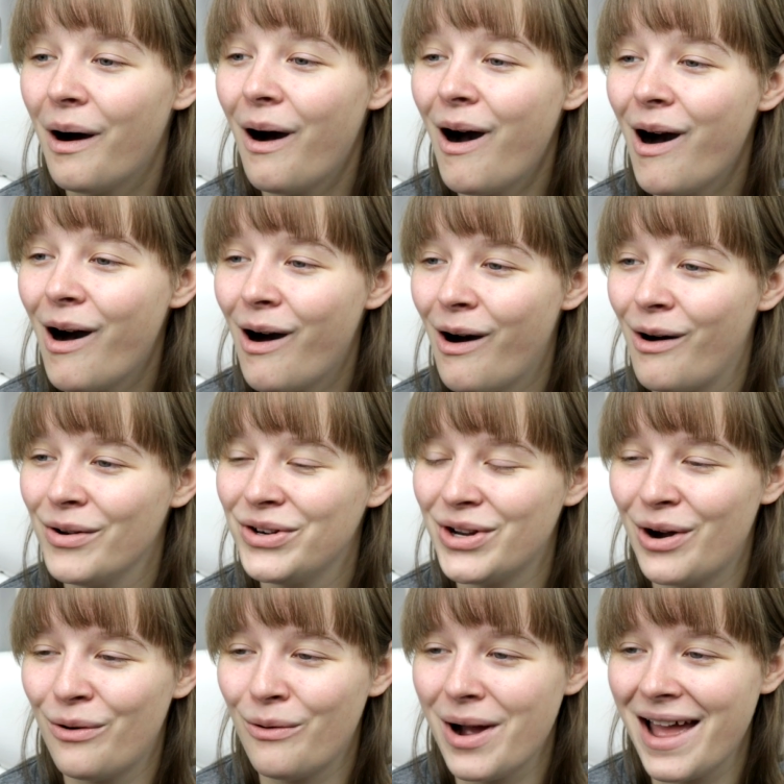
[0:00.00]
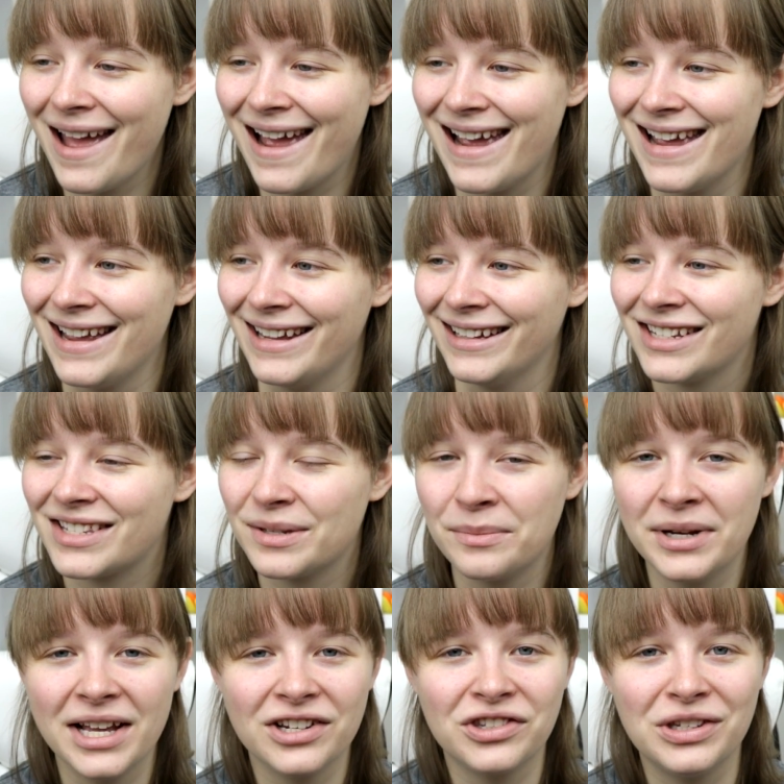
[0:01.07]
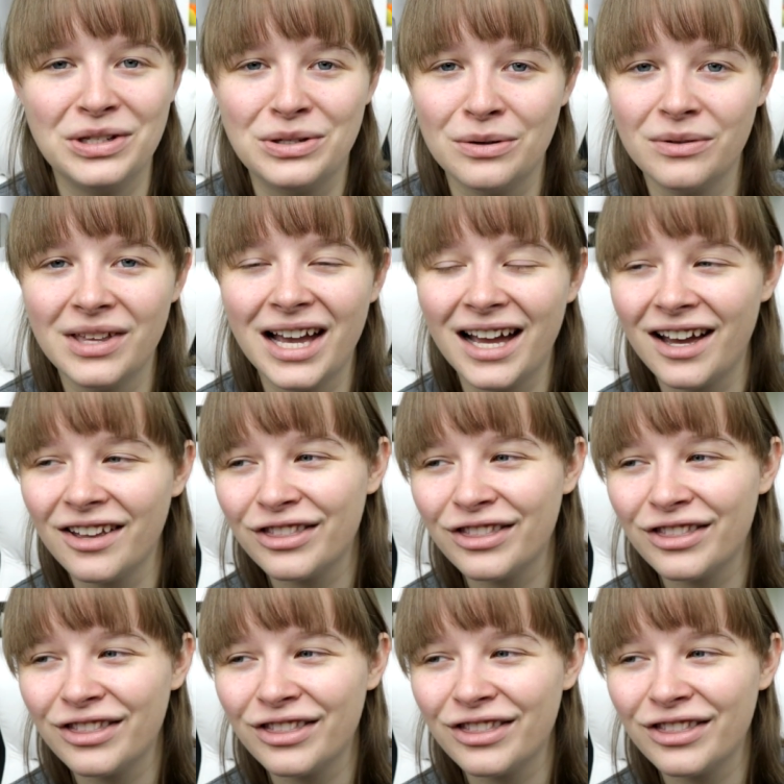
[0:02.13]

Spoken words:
Oh, no way. Does someone actually do that?